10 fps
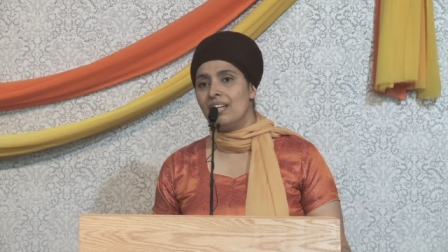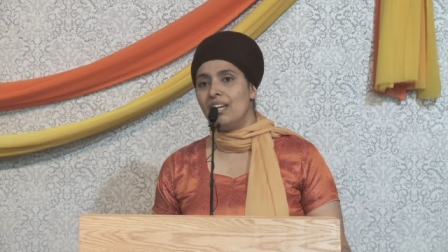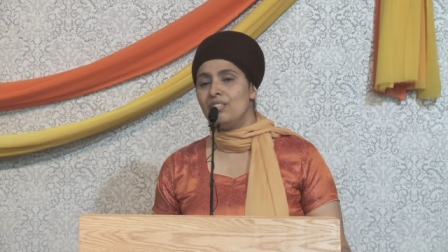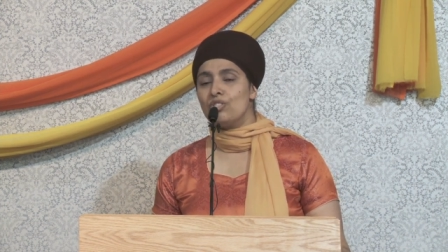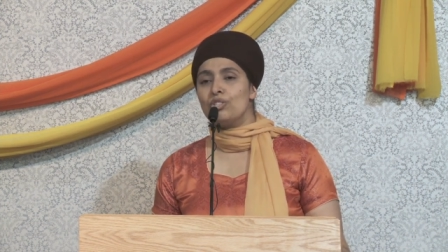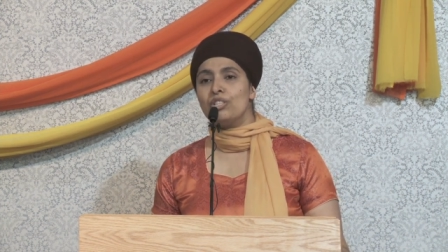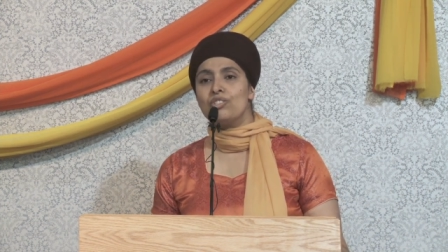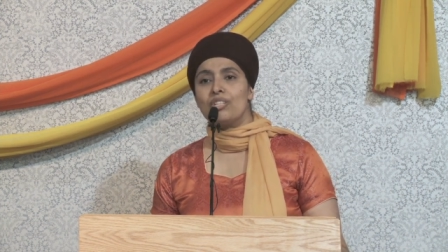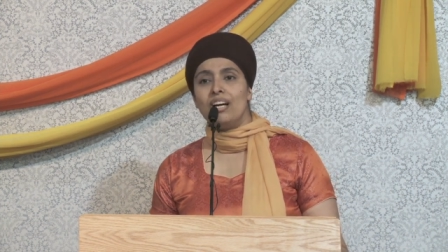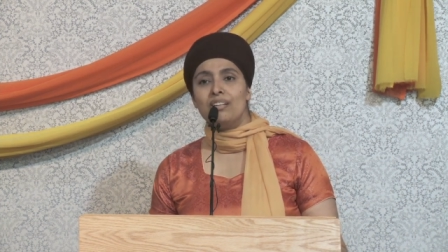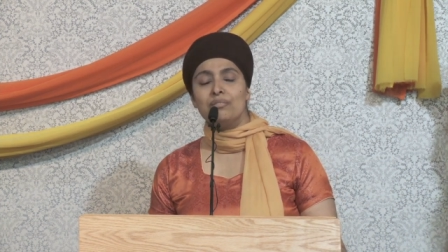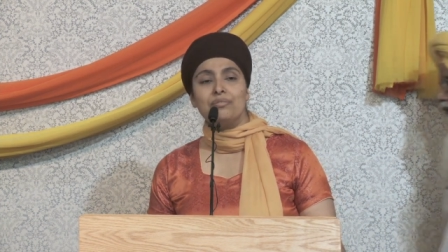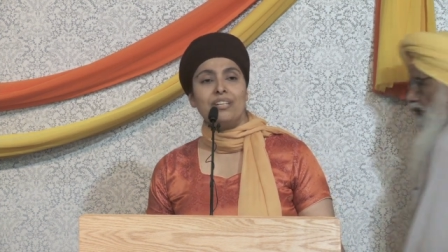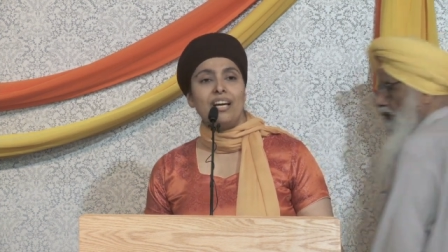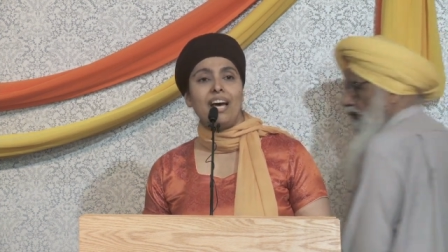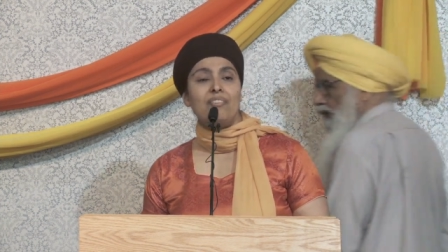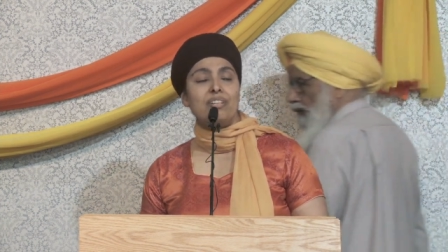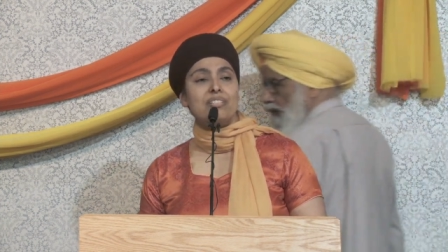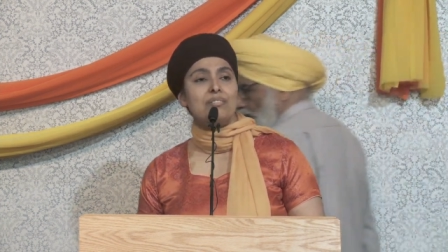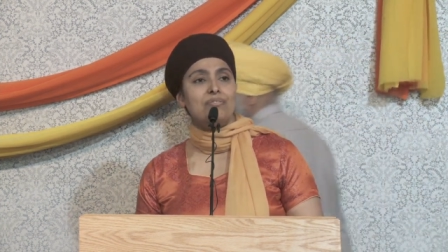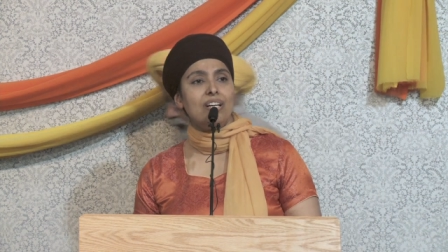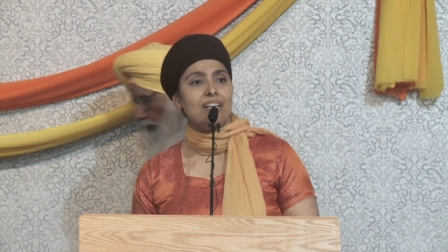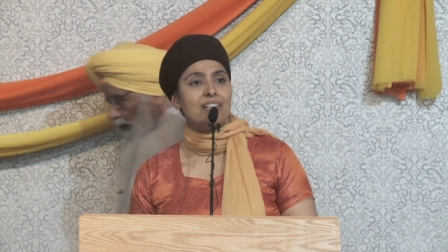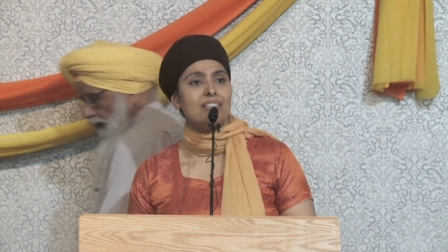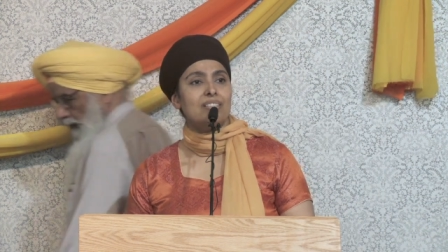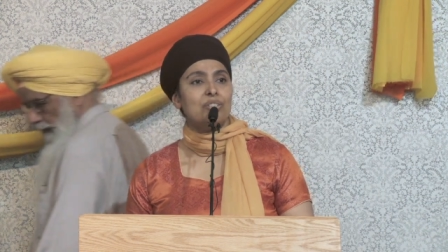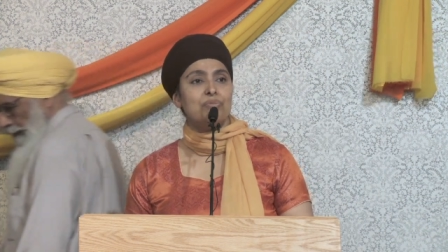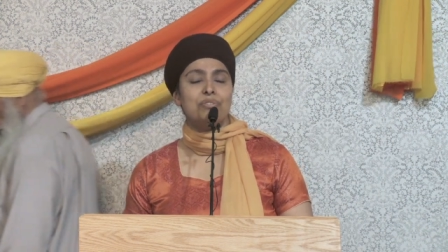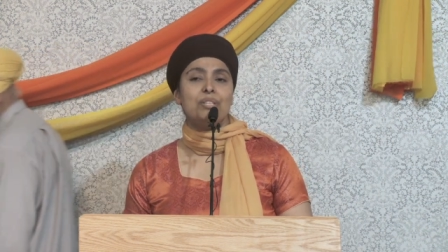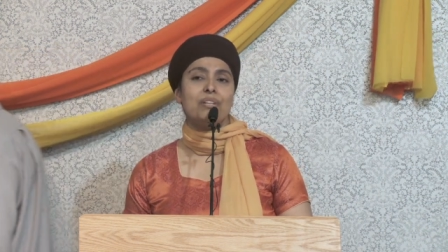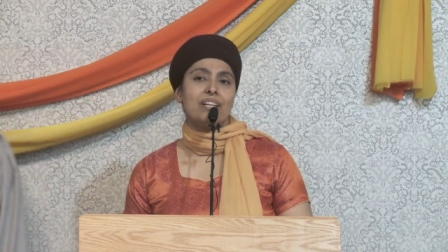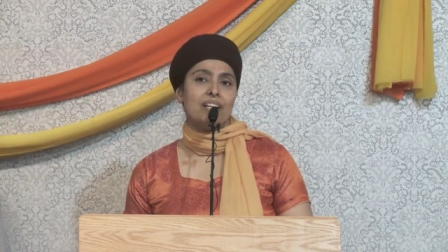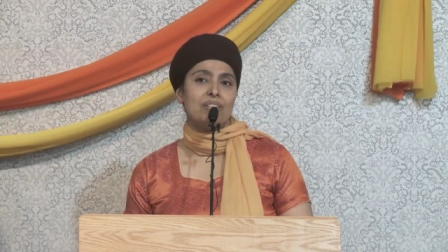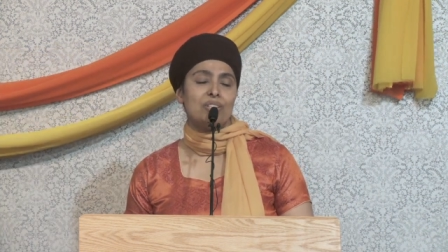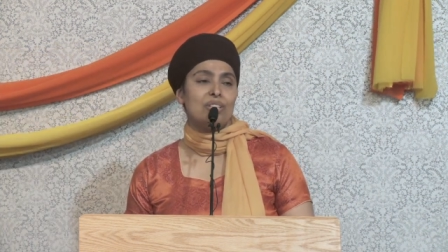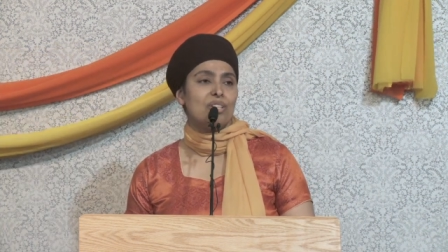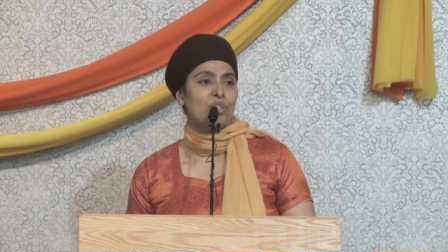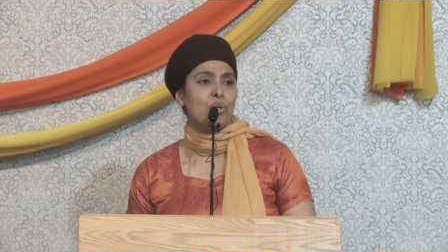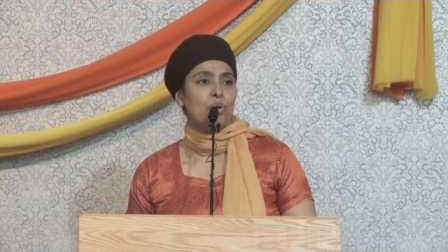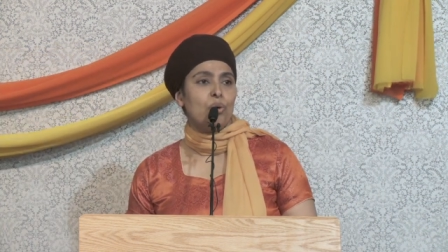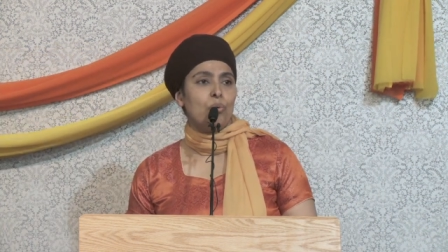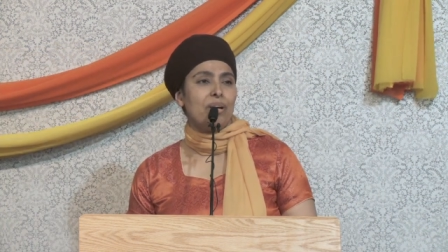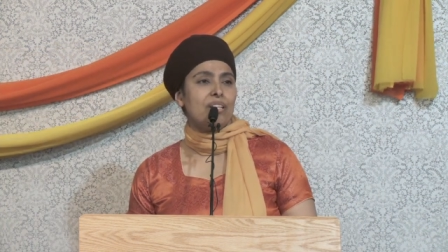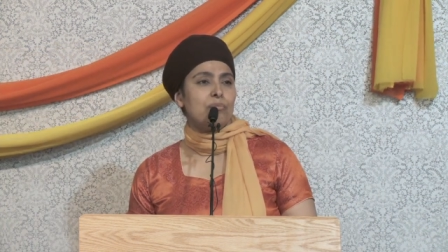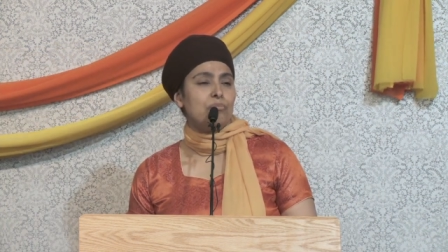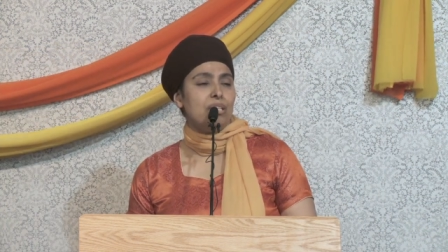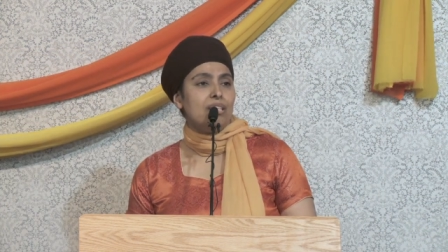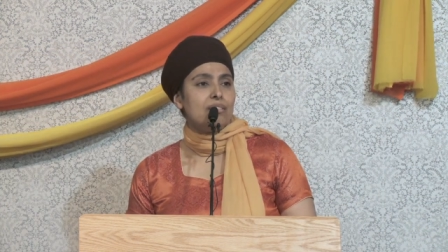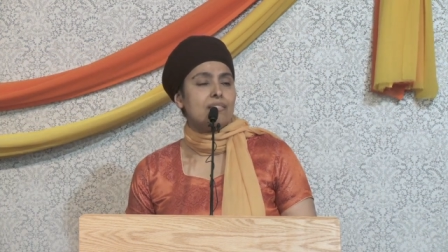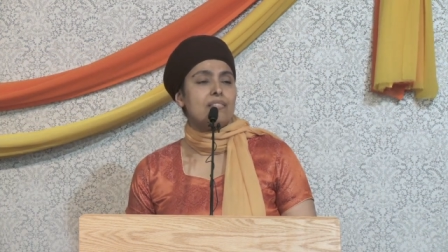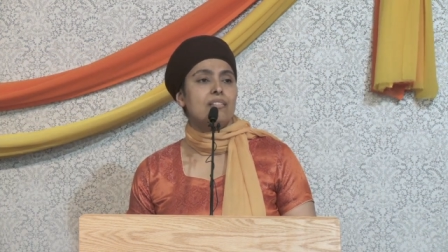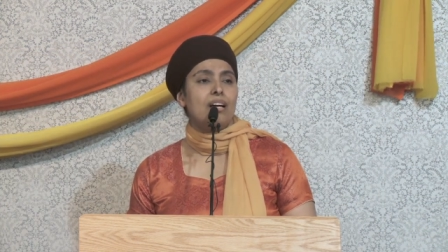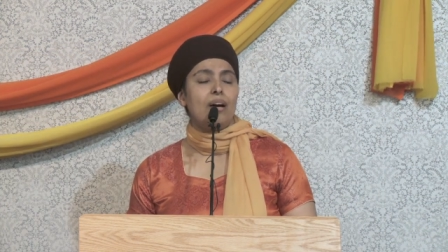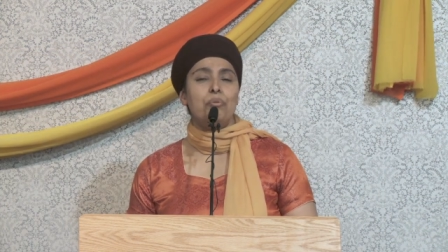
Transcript: in search of having to find or figuring out what it means.